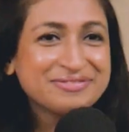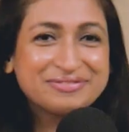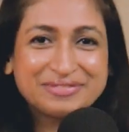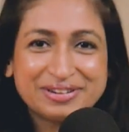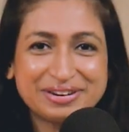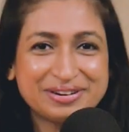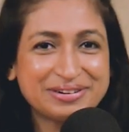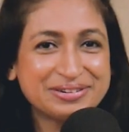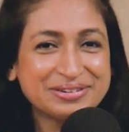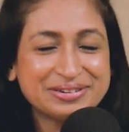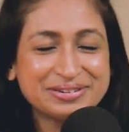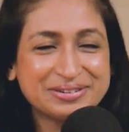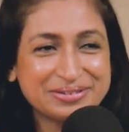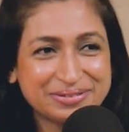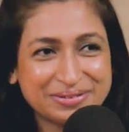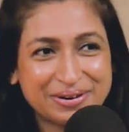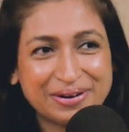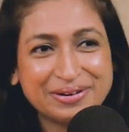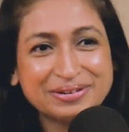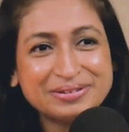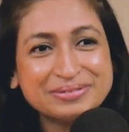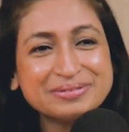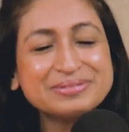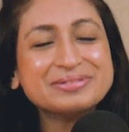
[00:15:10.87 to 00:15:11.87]
Do
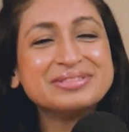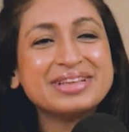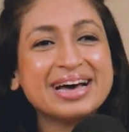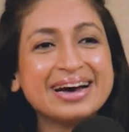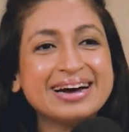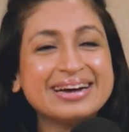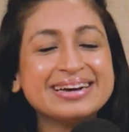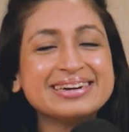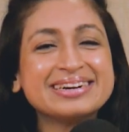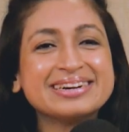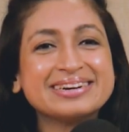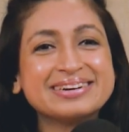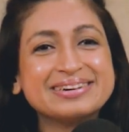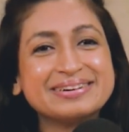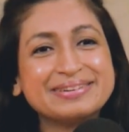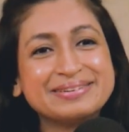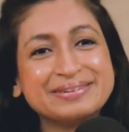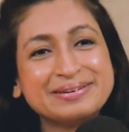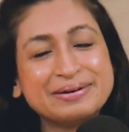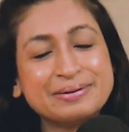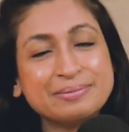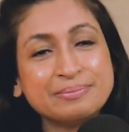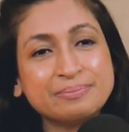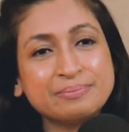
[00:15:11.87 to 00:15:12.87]
not do that.
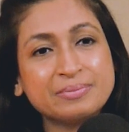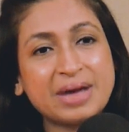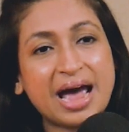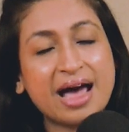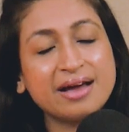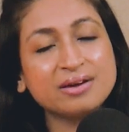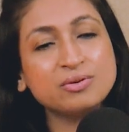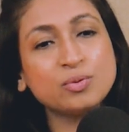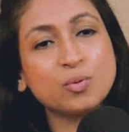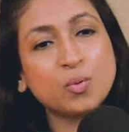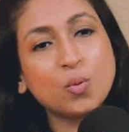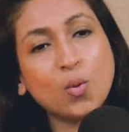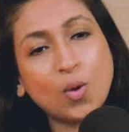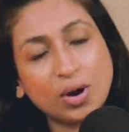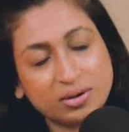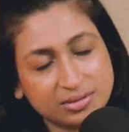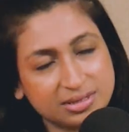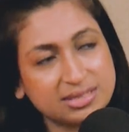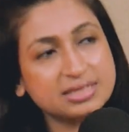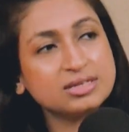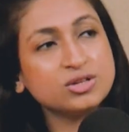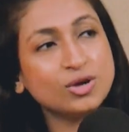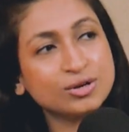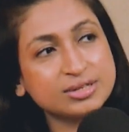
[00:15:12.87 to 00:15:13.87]
And what
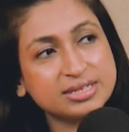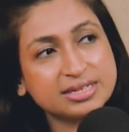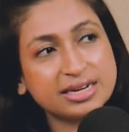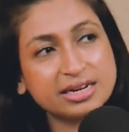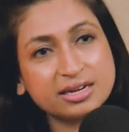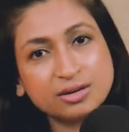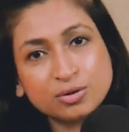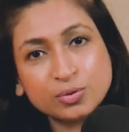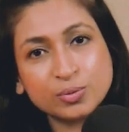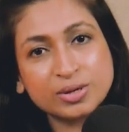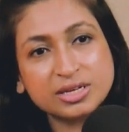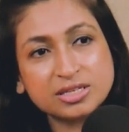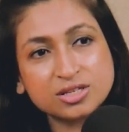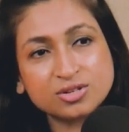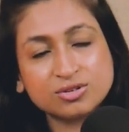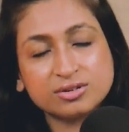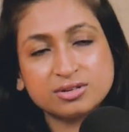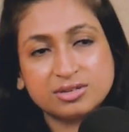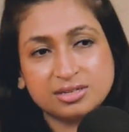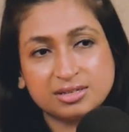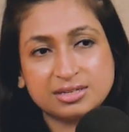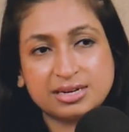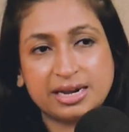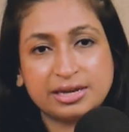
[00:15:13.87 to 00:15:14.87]
your second question
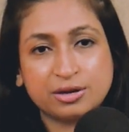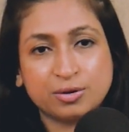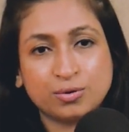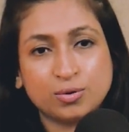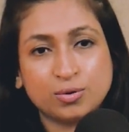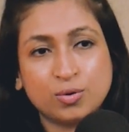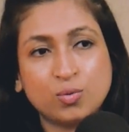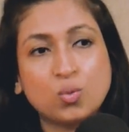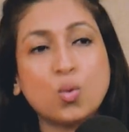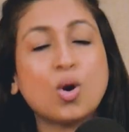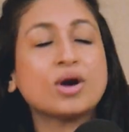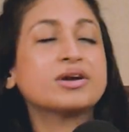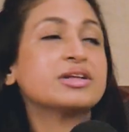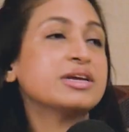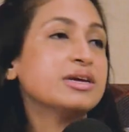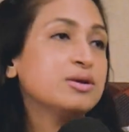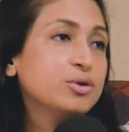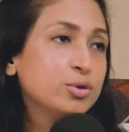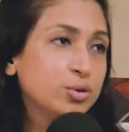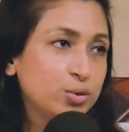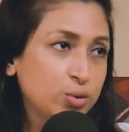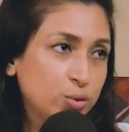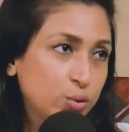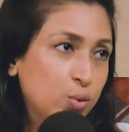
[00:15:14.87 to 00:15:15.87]
is, like, what can you
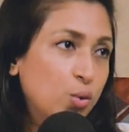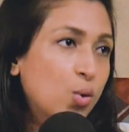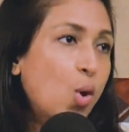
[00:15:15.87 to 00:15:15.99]
do